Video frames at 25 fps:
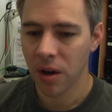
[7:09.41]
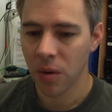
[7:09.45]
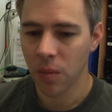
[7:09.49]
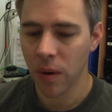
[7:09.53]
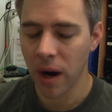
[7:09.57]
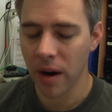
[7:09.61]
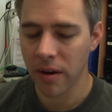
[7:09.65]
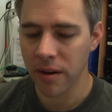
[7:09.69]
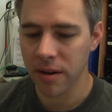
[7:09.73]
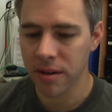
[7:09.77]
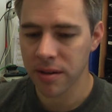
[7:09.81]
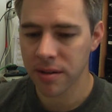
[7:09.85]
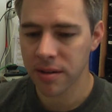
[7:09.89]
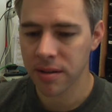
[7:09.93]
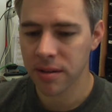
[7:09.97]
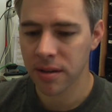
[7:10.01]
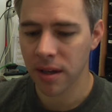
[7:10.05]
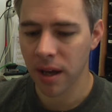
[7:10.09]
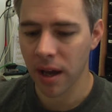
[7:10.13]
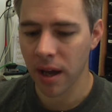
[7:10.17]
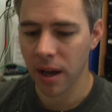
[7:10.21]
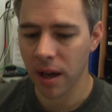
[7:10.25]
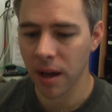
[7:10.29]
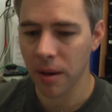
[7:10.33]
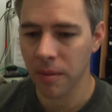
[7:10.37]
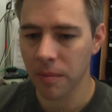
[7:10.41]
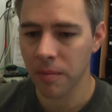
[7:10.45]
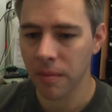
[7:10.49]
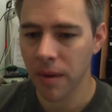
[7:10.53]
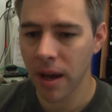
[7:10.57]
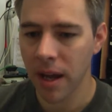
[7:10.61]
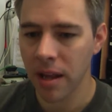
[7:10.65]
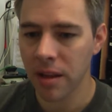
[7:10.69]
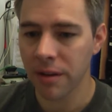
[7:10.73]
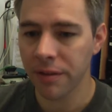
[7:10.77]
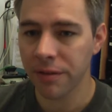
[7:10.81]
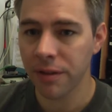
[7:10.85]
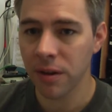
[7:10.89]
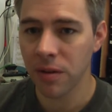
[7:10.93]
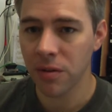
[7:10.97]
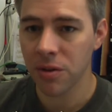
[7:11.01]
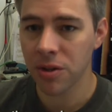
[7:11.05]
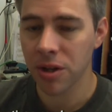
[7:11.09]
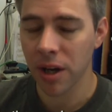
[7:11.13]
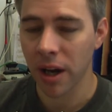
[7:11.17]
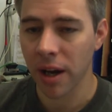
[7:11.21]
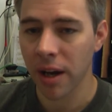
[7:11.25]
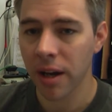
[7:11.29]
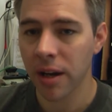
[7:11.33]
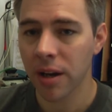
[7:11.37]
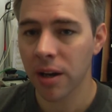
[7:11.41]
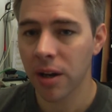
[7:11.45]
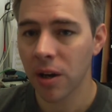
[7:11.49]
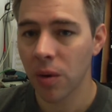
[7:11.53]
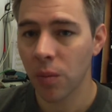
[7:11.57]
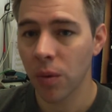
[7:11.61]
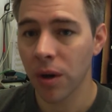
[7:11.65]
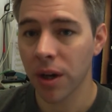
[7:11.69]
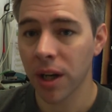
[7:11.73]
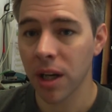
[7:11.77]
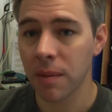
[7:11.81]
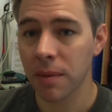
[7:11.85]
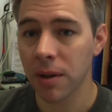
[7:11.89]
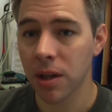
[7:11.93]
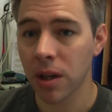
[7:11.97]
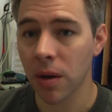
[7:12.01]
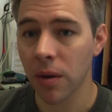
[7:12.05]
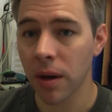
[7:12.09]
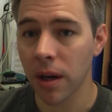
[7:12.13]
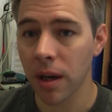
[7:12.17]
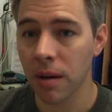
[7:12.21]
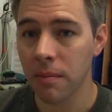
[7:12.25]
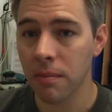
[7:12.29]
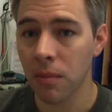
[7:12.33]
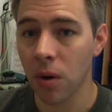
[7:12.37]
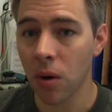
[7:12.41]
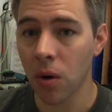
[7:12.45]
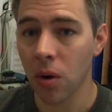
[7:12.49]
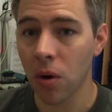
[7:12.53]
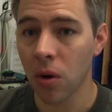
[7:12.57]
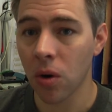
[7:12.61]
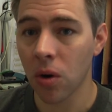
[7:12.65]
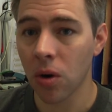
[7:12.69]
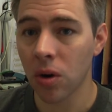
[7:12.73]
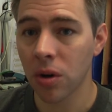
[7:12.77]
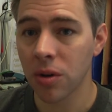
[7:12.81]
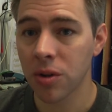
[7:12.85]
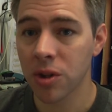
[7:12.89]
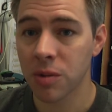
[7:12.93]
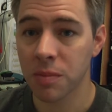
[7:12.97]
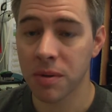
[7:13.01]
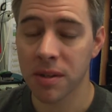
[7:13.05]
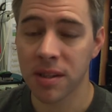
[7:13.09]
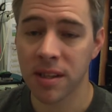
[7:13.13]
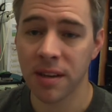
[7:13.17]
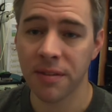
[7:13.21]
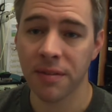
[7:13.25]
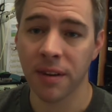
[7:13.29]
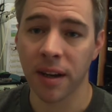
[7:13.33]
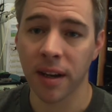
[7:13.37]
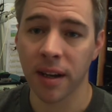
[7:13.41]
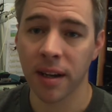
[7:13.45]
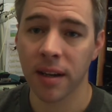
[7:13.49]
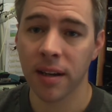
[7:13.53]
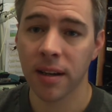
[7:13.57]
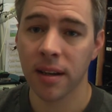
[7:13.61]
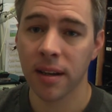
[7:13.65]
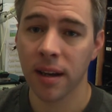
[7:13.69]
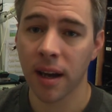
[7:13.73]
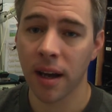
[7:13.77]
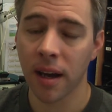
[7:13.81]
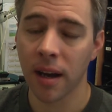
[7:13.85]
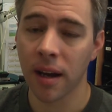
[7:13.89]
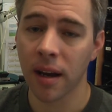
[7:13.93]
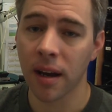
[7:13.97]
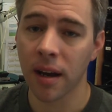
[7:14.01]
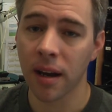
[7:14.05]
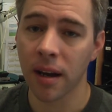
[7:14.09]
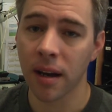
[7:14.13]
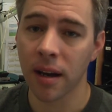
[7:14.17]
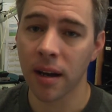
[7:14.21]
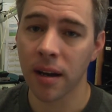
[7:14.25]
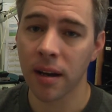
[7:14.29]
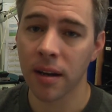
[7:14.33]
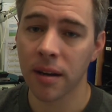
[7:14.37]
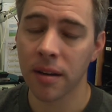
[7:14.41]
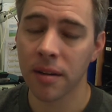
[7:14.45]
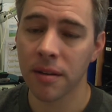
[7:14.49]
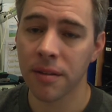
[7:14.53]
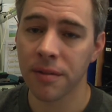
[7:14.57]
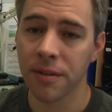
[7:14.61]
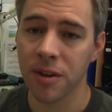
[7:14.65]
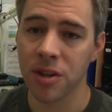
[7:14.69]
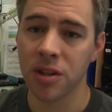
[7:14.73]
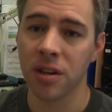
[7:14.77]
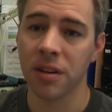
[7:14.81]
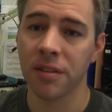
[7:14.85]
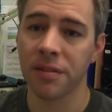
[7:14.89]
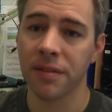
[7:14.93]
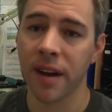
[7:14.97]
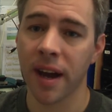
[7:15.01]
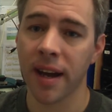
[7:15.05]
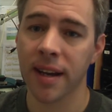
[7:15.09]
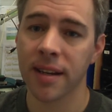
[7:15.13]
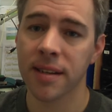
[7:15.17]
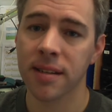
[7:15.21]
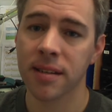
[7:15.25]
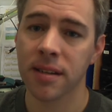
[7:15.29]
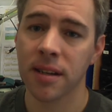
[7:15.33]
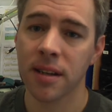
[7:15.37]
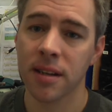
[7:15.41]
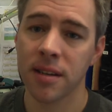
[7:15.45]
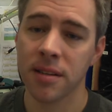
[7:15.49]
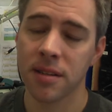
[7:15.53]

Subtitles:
Whereas in the future, we're going to be doing more specific visual effects.